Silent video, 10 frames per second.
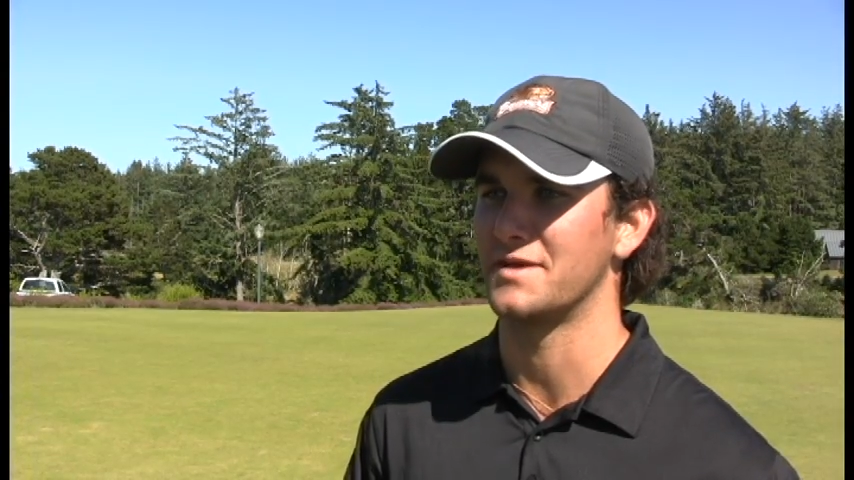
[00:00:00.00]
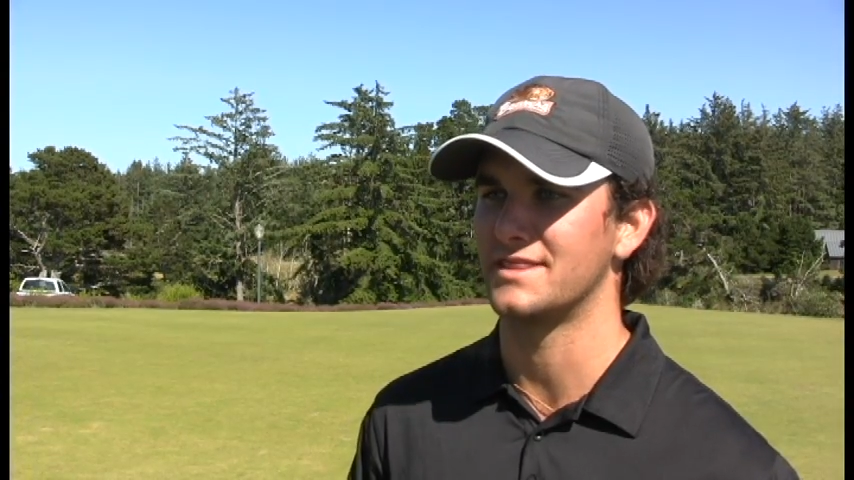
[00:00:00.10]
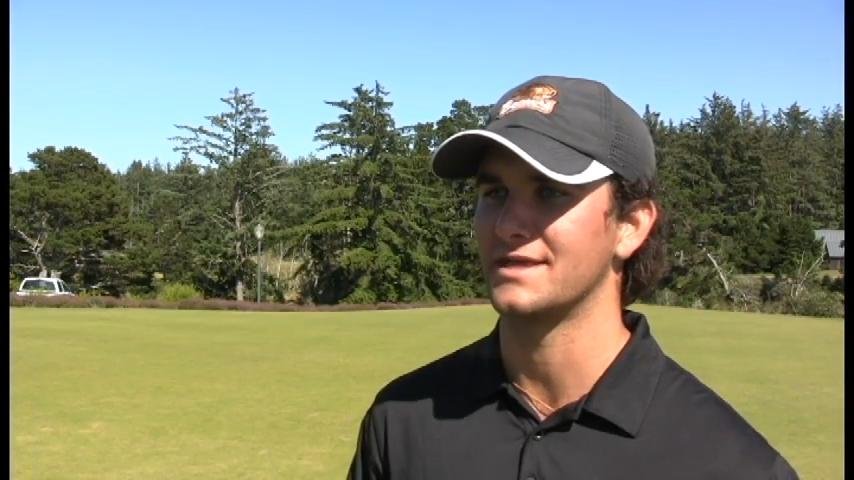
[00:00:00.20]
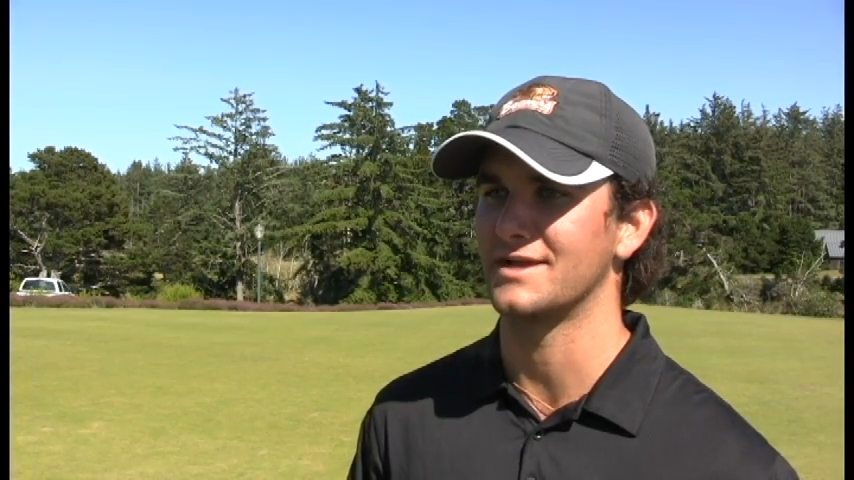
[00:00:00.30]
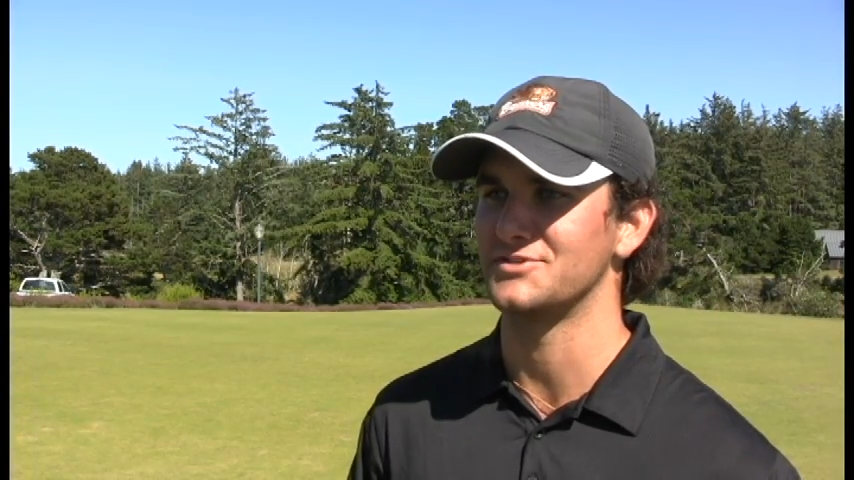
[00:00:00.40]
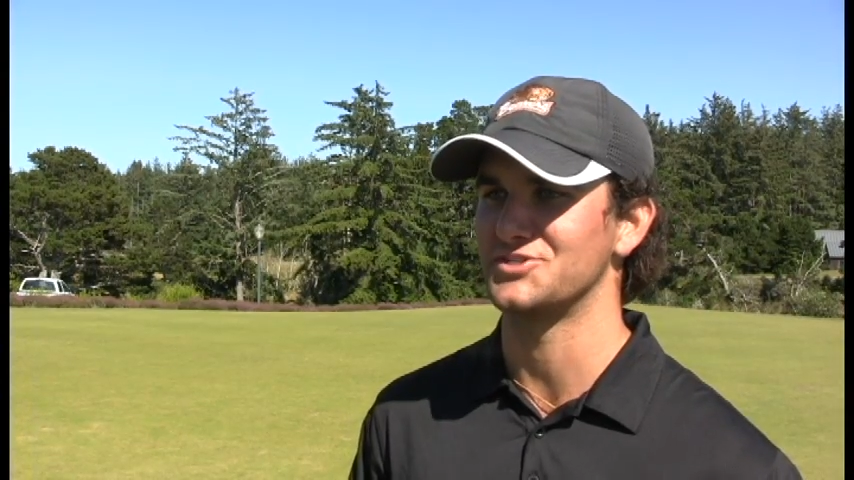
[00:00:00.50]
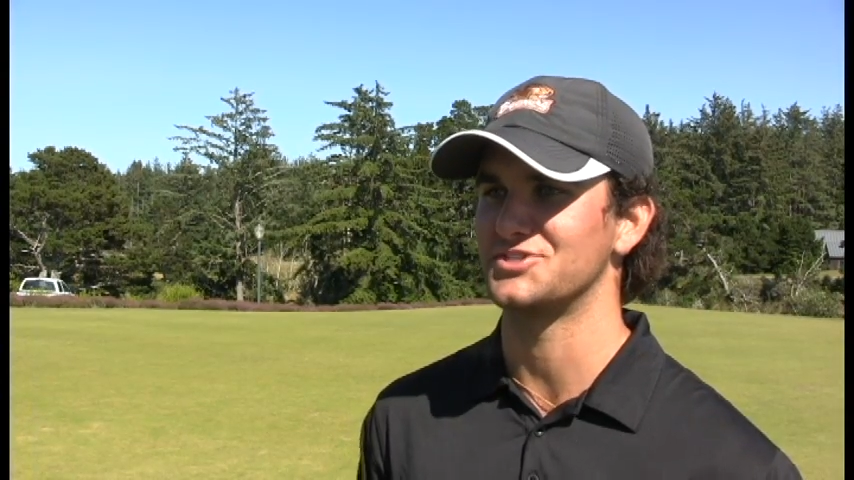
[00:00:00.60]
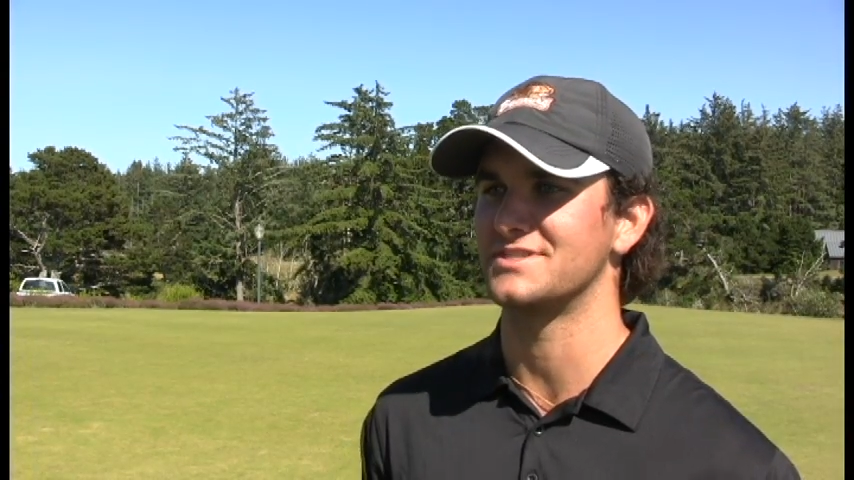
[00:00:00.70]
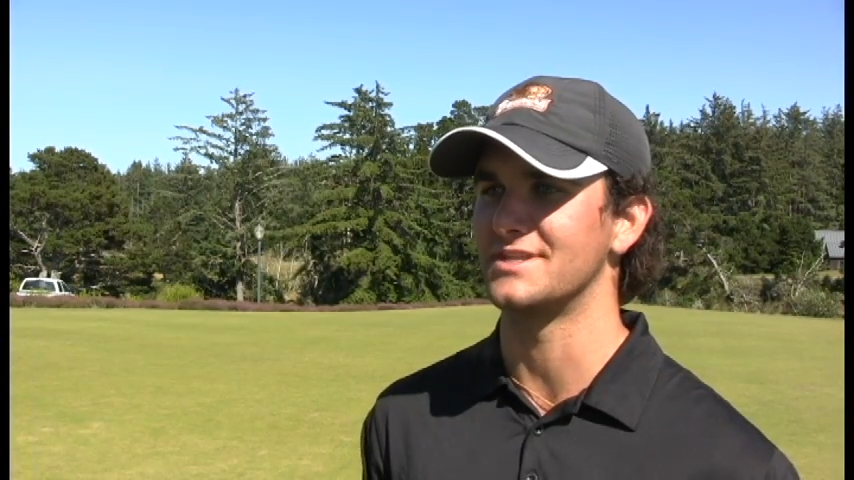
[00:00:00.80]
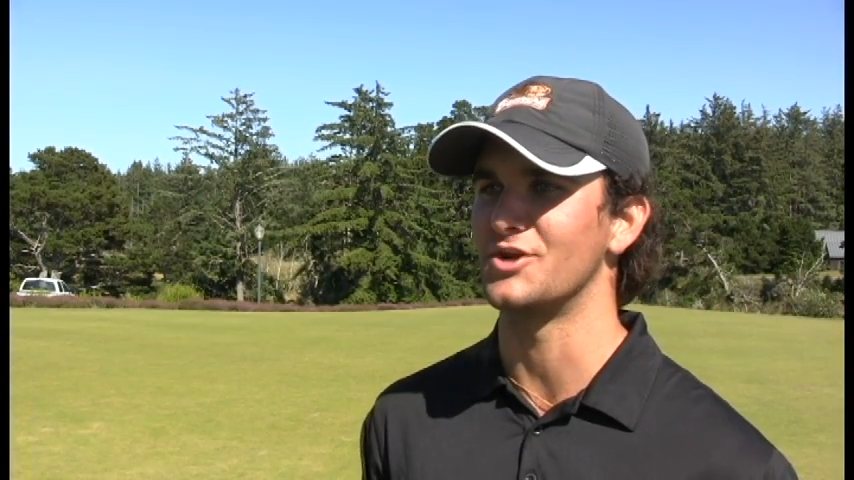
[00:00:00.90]
I think I was
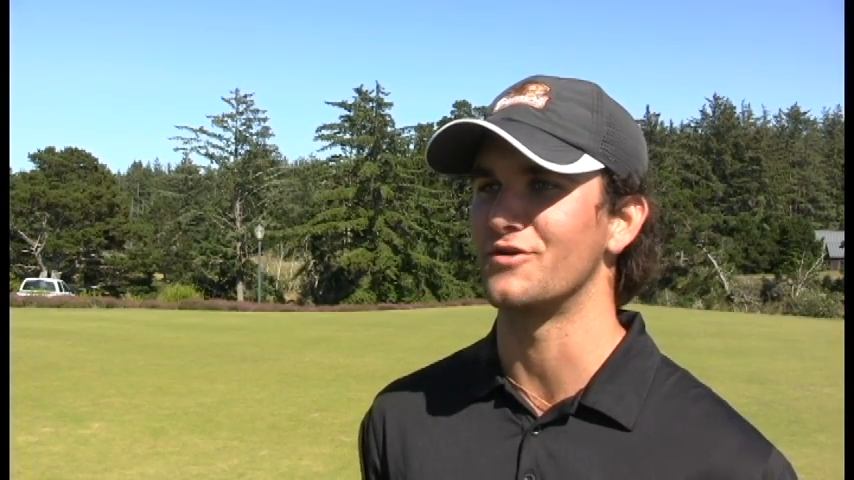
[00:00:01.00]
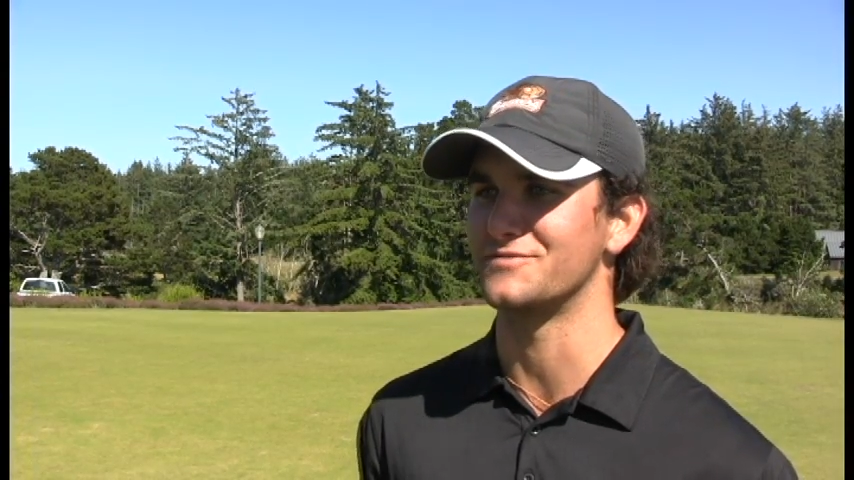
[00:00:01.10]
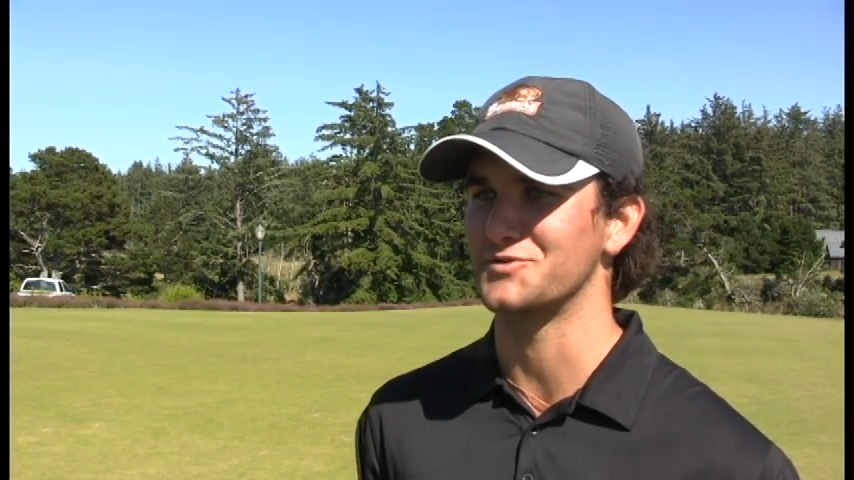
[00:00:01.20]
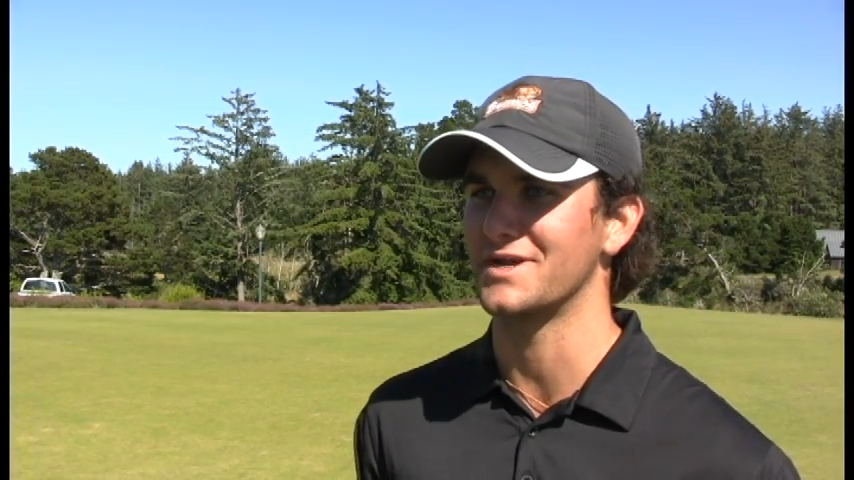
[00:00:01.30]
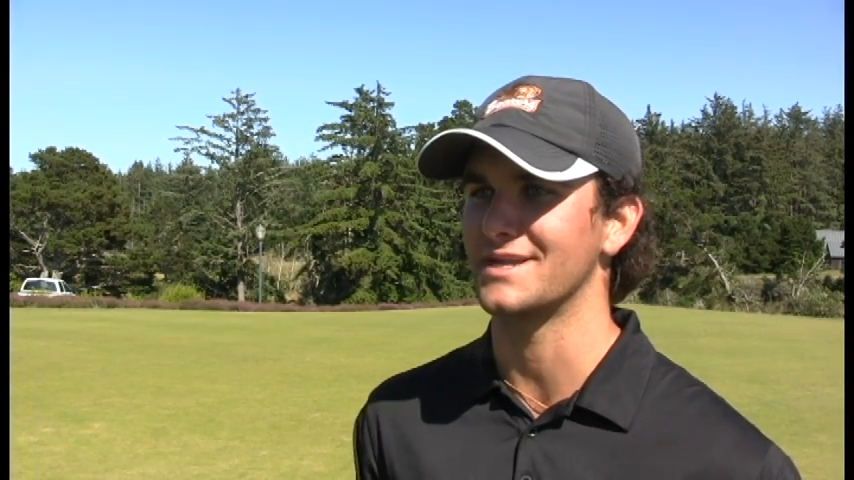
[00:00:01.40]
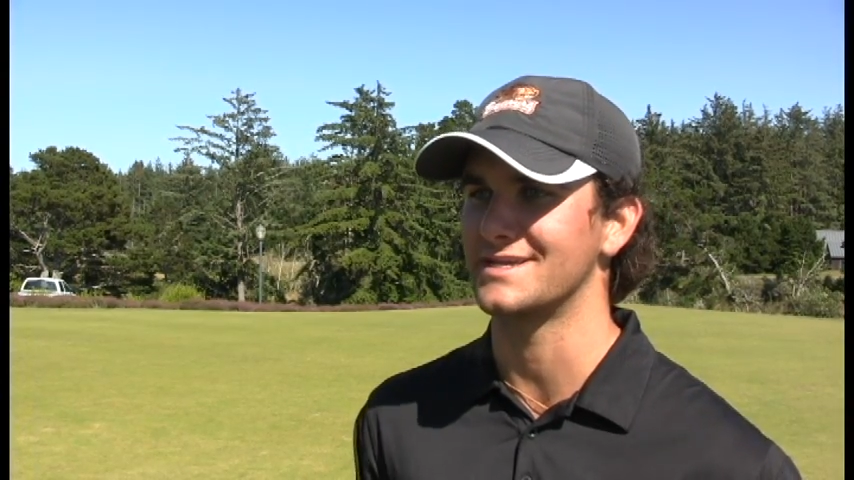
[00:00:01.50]
just, the nerves were kind